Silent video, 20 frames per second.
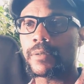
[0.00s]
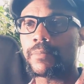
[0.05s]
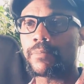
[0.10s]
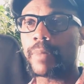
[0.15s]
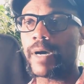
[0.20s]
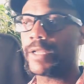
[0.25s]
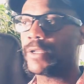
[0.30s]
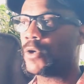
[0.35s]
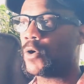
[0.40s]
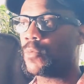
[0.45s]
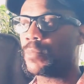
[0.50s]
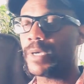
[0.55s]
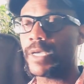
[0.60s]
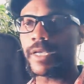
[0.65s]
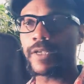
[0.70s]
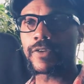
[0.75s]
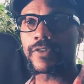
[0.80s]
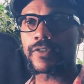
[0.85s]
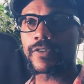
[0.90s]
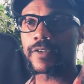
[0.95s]
By no
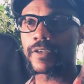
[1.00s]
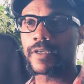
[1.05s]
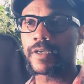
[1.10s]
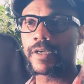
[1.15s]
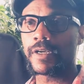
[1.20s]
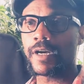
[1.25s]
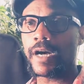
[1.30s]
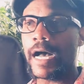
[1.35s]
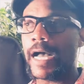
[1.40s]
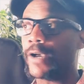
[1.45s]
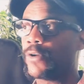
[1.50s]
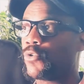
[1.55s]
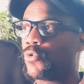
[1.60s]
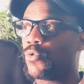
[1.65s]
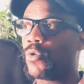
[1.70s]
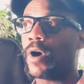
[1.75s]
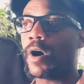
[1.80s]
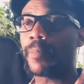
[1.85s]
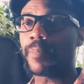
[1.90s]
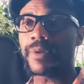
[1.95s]
means. I
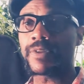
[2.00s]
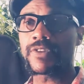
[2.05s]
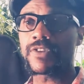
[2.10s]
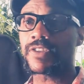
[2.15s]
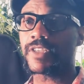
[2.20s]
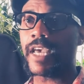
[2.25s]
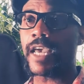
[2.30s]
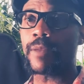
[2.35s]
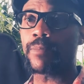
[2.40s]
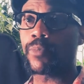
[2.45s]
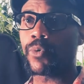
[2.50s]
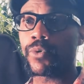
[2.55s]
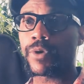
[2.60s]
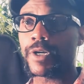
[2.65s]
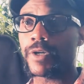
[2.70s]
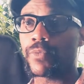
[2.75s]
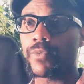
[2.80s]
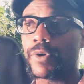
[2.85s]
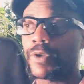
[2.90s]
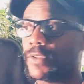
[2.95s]
grew up and
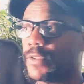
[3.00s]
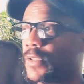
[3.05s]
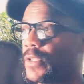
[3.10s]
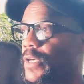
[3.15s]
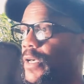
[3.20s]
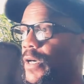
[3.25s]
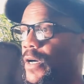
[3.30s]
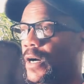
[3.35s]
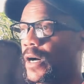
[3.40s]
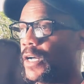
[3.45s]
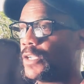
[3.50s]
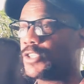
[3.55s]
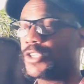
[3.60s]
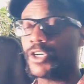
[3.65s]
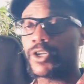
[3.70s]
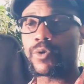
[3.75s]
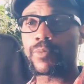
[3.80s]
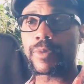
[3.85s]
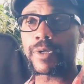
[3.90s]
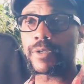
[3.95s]
skateboarded with a
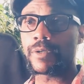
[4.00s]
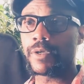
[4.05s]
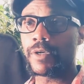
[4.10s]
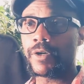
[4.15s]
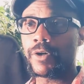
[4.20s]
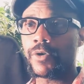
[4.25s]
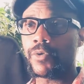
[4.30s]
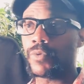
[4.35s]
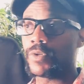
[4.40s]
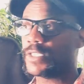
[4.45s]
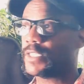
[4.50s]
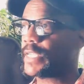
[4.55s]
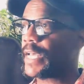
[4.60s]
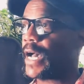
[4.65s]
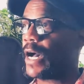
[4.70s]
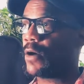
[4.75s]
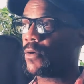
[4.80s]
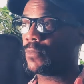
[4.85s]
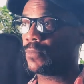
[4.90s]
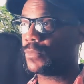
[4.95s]
gentleman who is
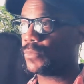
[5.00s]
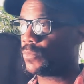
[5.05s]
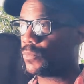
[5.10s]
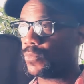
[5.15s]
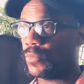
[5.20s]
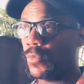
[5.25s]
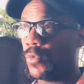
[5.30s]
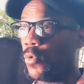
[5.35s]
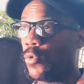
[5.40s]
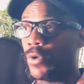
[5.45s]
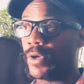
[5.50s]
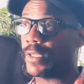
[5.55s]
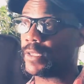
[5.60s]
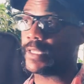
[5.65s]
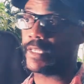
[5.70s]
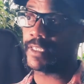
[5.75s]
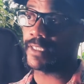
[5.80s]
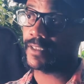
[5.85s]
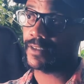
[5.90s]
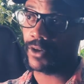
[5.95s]
now, or at
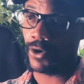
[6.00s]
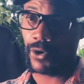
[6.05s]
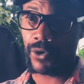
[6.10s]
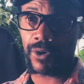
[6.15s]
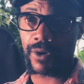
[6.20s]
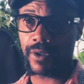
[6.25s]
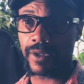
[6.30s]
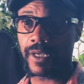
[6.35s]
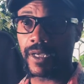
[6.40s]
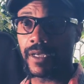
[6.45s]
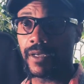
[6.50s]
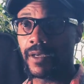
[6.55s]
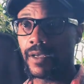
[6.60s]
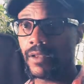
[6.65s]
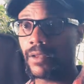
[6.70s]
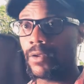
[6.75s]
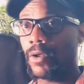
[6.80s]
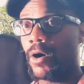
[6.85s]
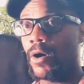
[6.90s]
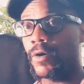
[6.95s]
least currently,
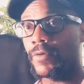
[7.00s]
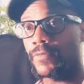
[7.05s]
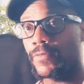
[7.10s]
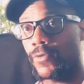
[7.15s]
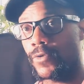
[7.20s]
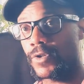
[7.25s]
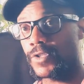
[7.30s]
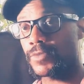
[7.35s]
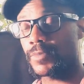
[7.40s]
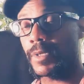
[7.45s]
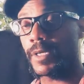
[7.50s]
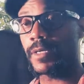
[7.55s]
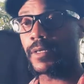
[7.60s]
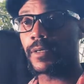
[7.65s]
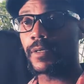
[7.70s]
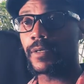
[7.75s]
law enforcement.